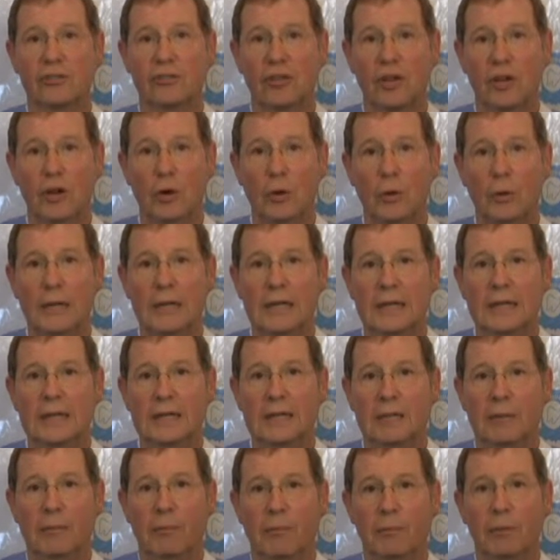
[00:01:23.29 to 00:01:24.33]
So
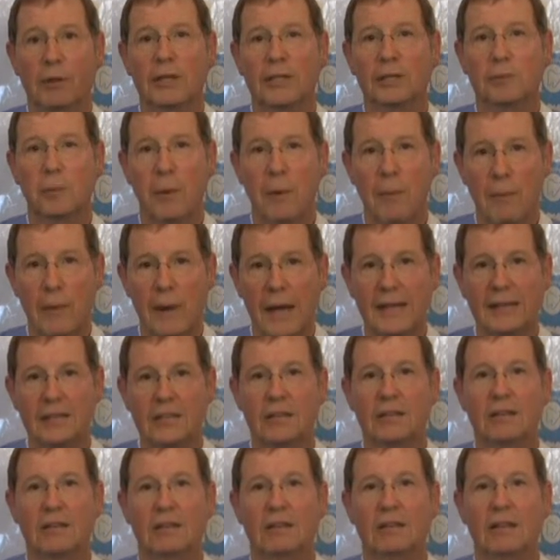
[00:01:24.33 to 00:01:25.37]
please be
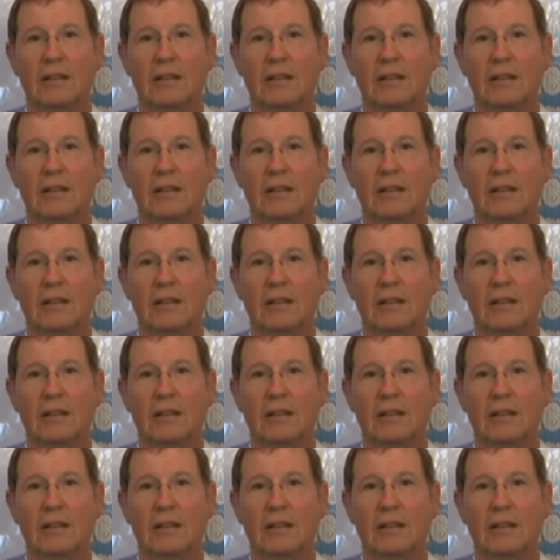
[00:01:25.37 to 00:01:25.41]
patient.